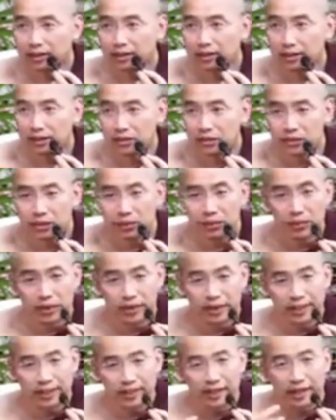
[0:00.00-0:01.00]
She used the
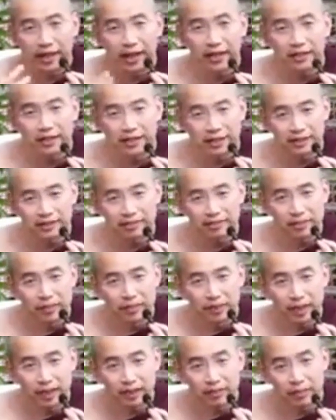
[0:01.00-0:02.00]
word enlightened.
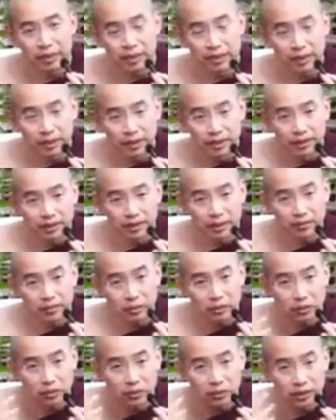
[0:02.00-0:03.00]
That means
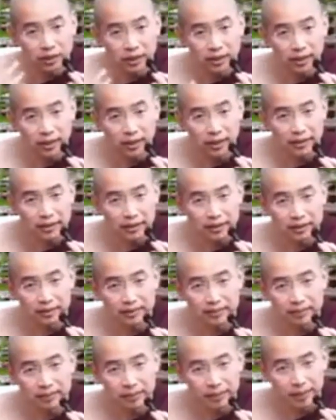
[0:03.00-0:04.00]
somebody who is
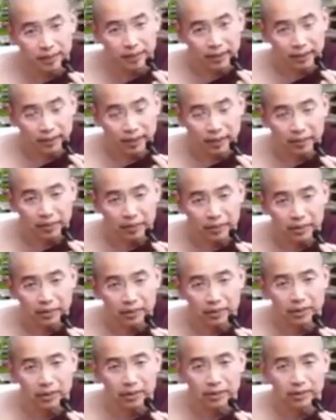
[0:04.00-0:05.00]
enlightened, that
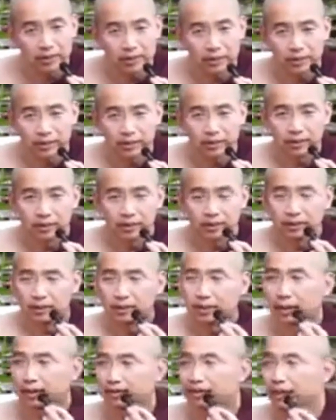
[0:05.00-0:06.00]
person
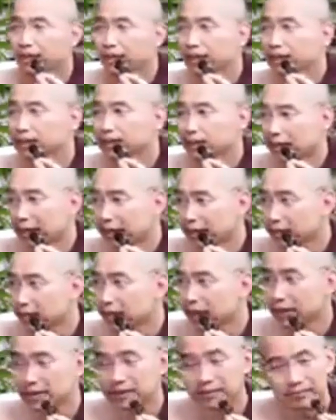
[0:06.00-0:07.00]
never gets
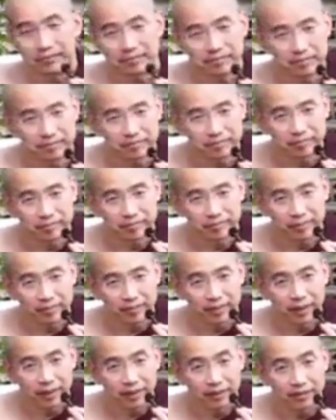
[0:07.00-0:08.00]
angry,
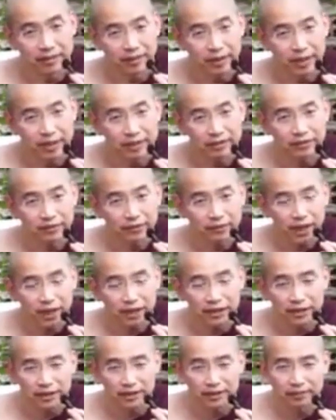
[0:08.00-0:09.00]
never gets
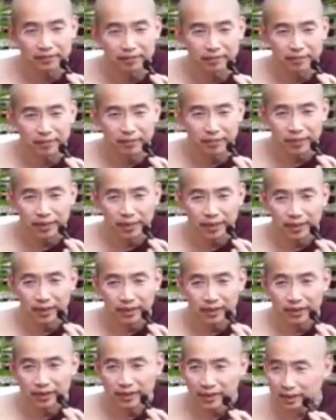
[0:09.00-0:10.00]
frightened.
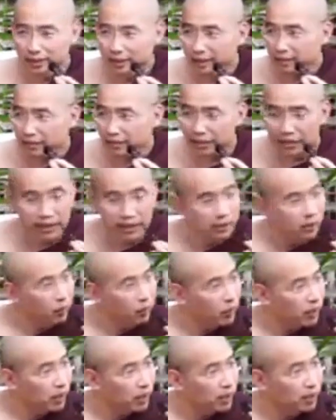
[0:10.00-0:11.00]
Doesn't
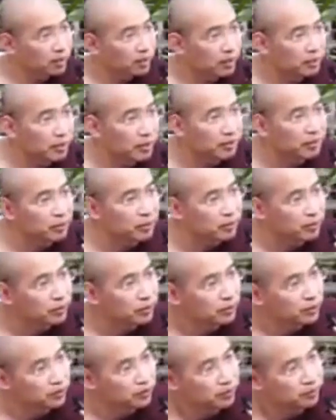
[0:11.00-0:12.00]
matter what other people
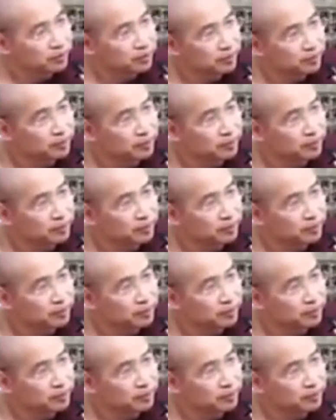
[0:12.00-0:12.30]
do.